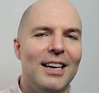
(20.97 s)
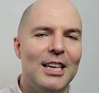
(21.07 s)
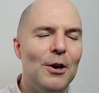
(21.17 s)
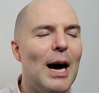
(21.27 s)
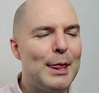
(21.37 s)

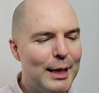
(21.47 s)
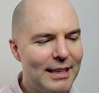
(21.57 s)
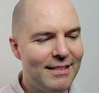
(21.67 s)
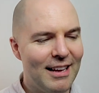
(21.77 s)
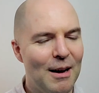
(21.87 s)
I think
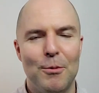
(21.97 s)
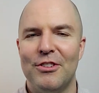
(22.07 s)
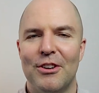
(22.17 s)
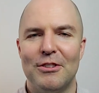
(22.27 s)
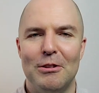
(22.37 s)
it's time we
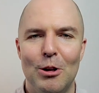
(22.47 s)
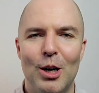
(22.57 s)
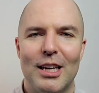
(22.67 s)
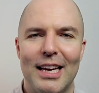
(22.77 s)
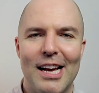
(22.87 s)
start to
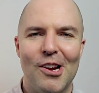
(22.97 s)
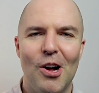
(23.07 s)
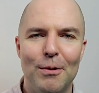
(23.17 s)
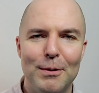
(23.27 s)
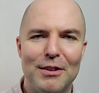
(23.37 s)
look at
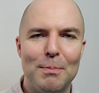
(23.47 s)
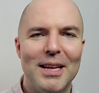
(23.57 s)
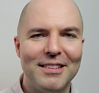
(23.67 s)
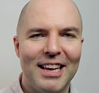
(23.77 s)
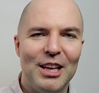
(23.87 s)
all of this
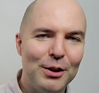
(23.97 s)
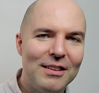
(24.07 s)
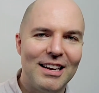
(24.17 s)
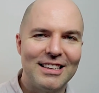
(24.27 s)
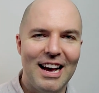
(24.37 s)
mental health
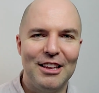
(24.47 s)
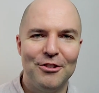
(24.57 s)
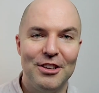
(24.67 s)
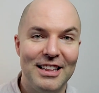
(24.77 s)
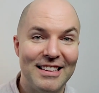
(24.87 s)

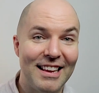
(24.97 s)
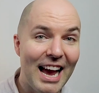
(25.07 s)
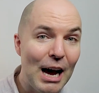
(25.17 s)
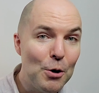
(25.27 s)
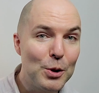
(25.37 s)
technology that's
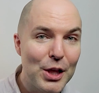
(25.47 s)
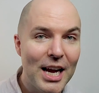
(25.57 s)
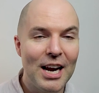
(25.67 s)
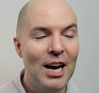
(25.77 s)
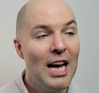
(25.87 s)
out
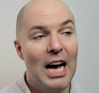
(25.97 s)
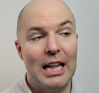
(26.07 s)
there.